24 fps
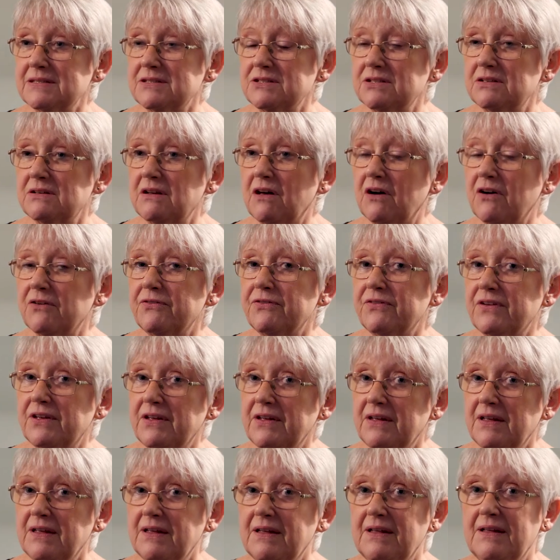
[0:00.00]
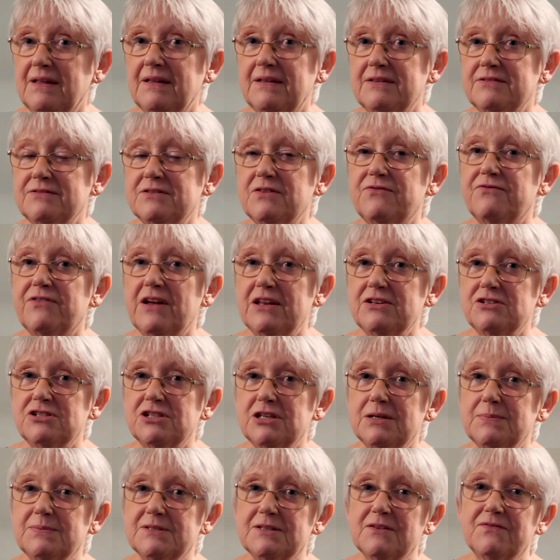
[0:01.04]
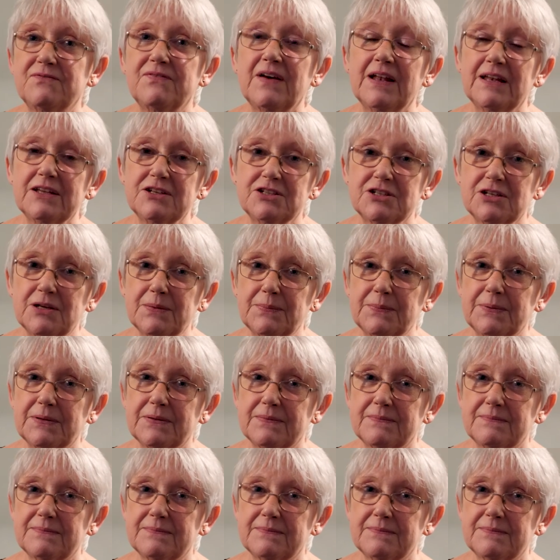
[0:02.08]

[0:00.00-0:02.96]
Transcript: to love, to friendship, to fellowship.